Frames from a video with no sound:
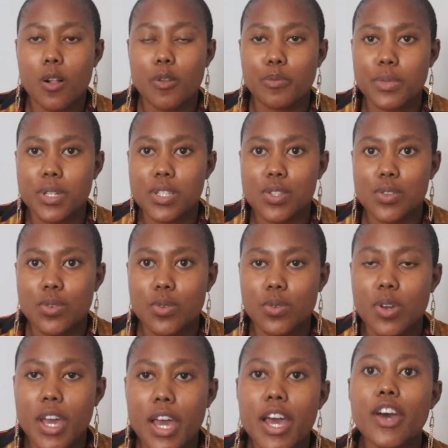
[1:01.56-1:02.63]
help me
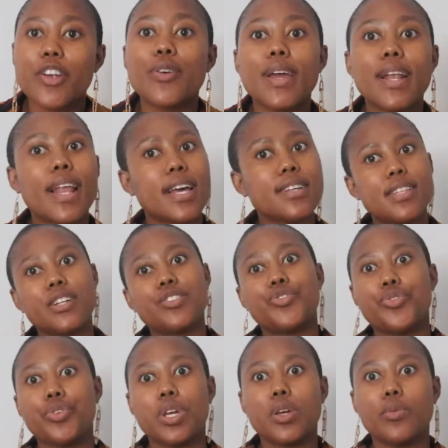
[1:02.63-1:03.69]
to realize
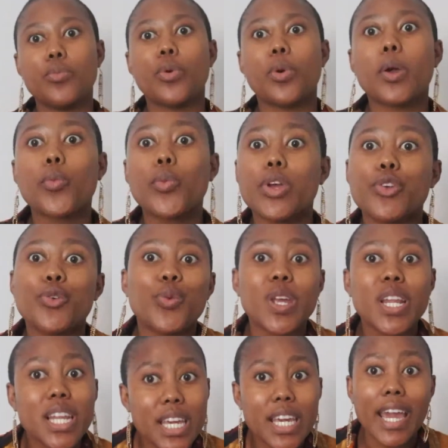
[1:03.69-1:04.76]
that dream where we're
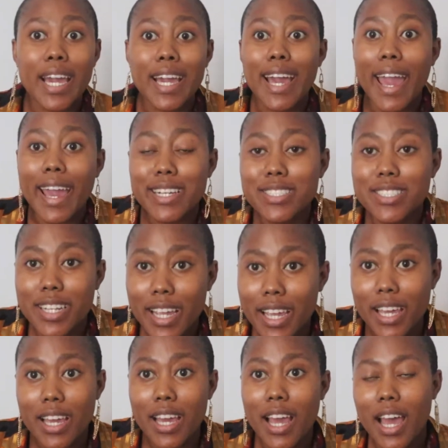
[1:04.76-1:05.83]
really
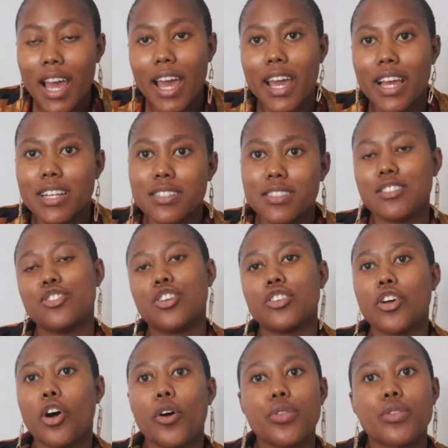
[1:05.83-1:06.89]
engaging and
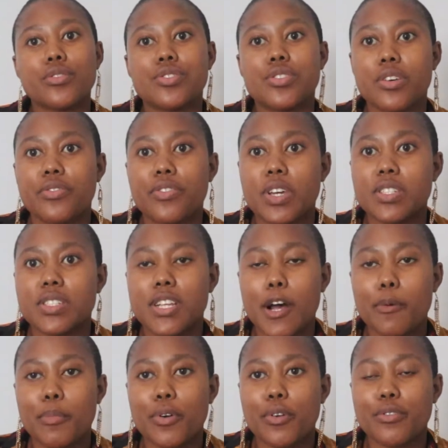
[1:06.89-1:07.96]
not on the surface
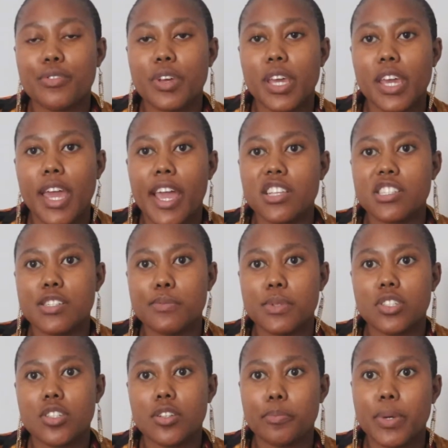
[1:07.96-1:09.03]
type of
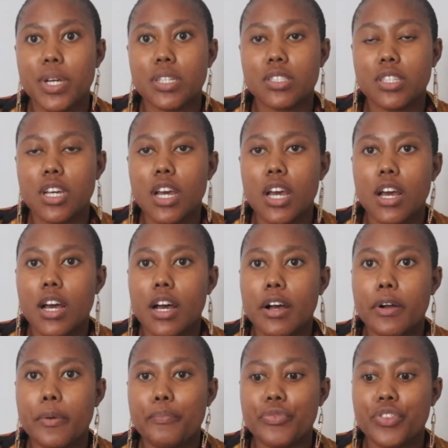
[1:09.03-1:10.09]
engagement, but
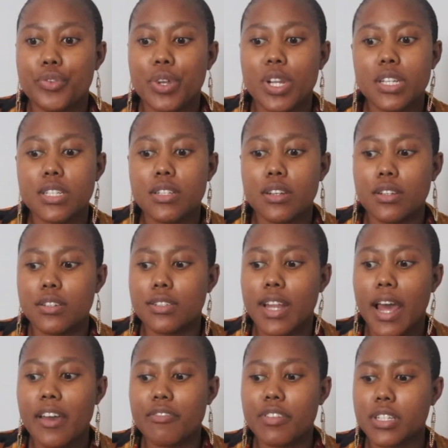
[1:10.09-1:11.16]
really
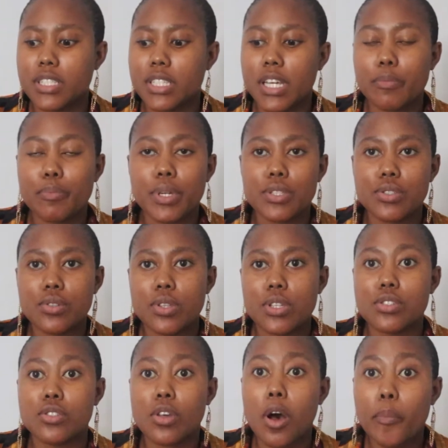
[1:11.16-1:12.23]
diving deep into
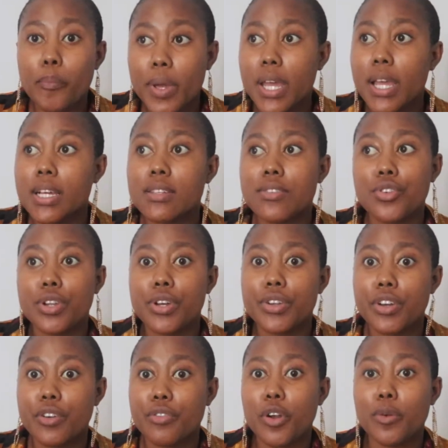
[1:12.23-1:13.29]
these topics,
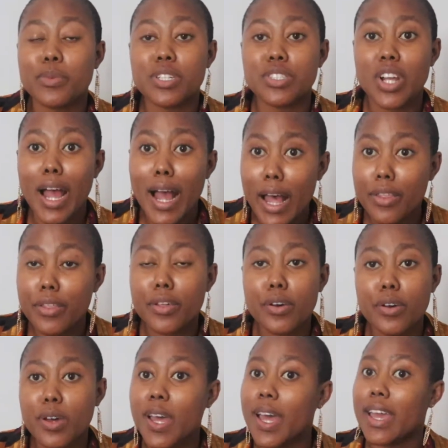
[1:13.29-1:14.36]
learning from each
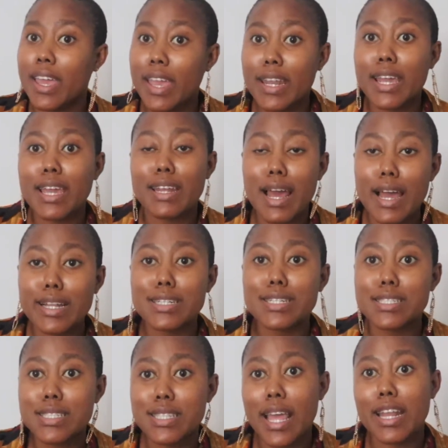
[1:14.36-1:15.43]
other, getting an
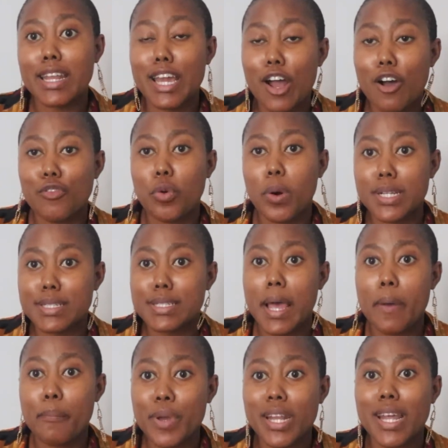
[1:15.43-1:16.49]
understanding of what is
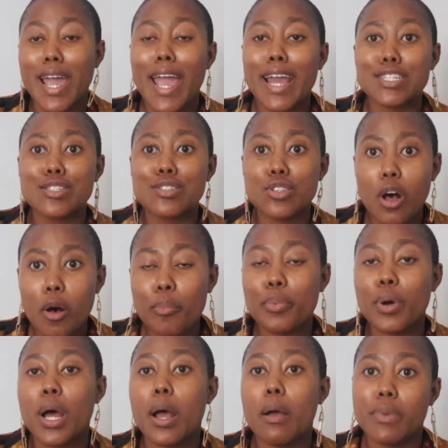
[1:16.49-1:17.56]
happening, and stop
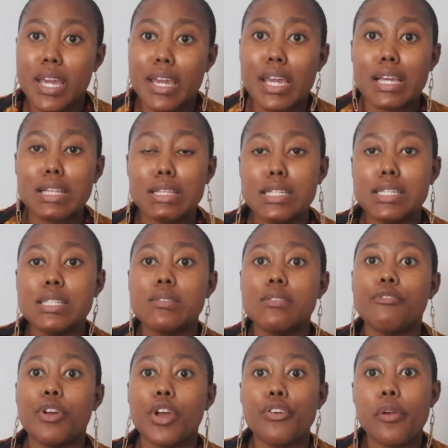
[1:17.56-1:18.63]
making these
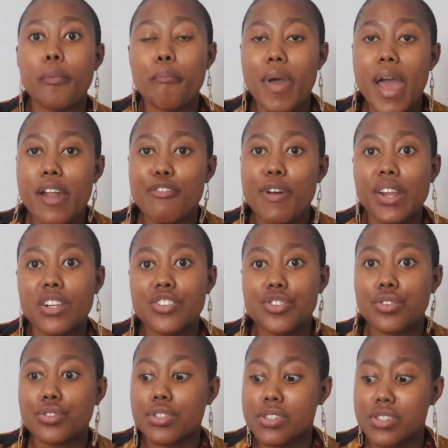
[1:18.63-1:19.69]
very bad
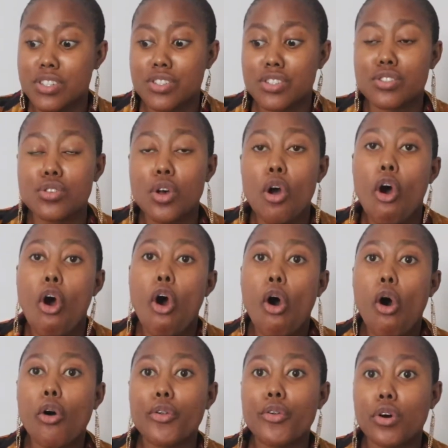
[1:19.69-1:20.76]
financial decisions,
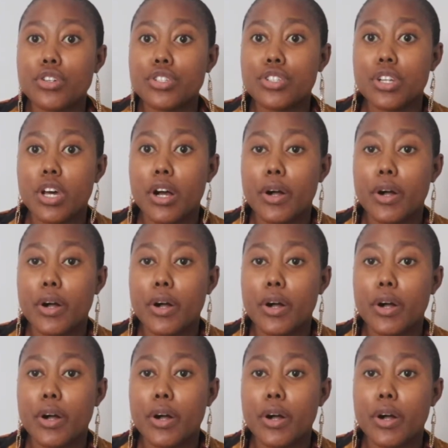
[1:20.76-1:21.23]
or not